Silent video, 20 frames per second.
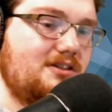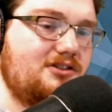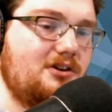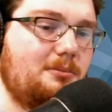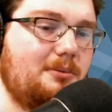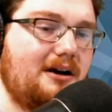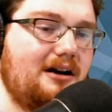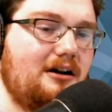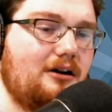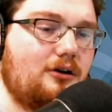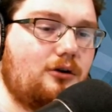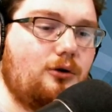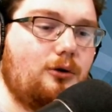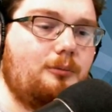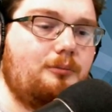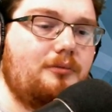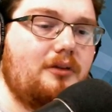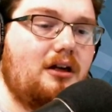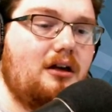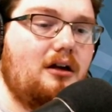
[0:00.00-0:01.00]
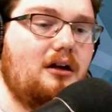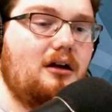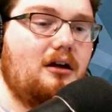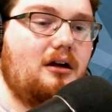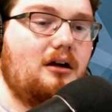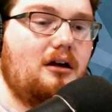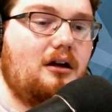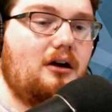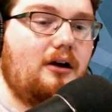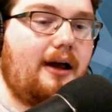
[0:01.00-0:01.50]
So pretty darn cool.
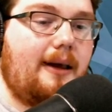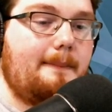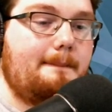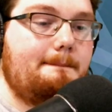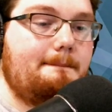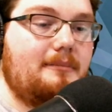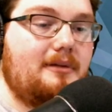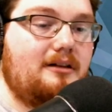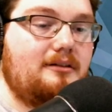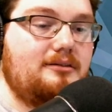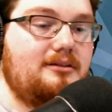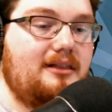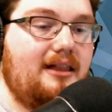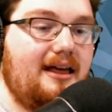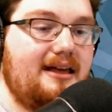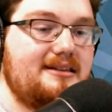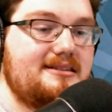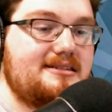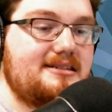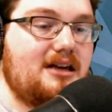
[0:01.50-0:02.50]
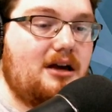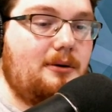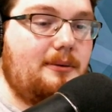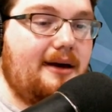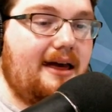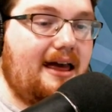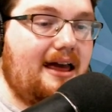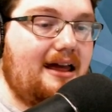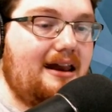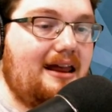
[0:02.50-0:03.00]
Okay, let's go
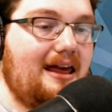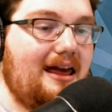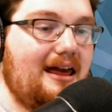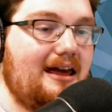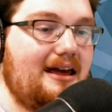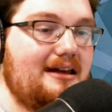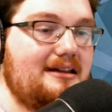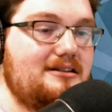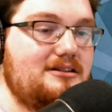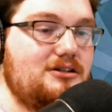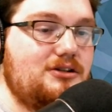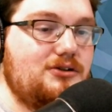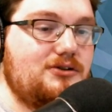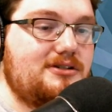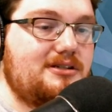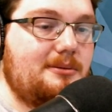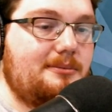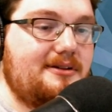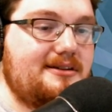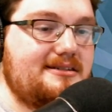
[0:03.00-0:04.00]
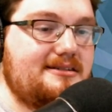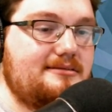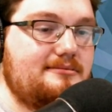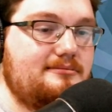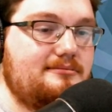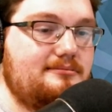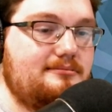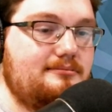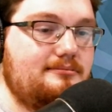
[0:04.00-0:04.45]
ahead and do some of these.